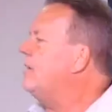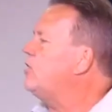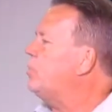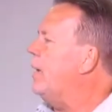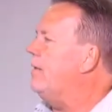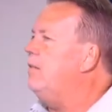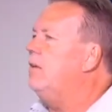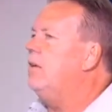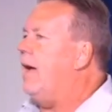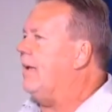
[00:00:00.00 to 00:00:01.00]
spend,
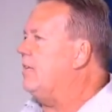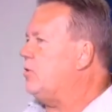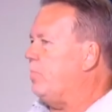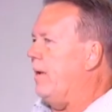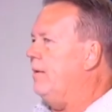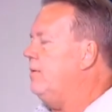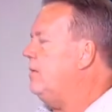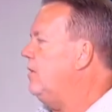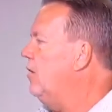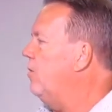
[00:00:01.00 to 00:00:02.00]

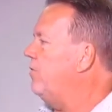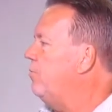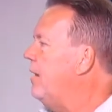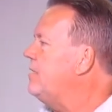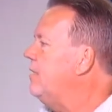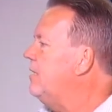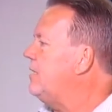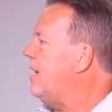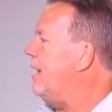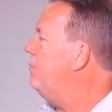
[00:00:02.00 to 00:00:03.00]
you know what, the rest of the
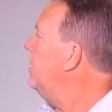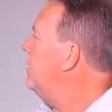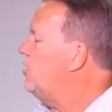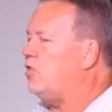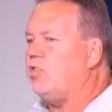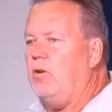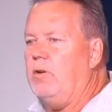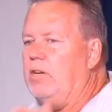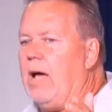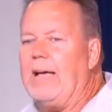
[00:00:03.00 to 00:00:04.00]
time just
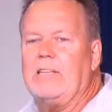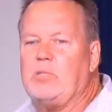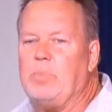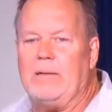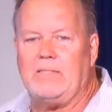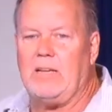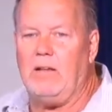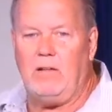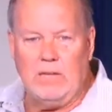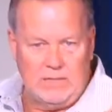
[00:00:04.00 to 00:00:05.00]
showing you. I could spend
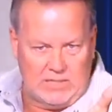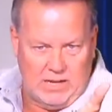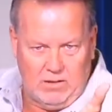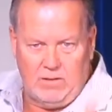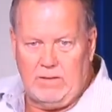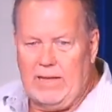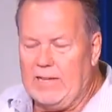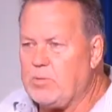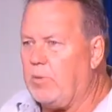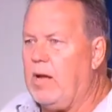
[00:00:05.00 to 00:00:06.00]
till
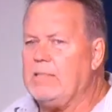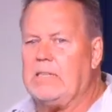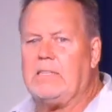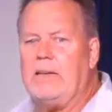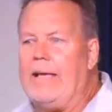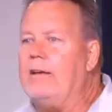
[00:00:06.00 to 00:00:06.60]
Esperanza tonight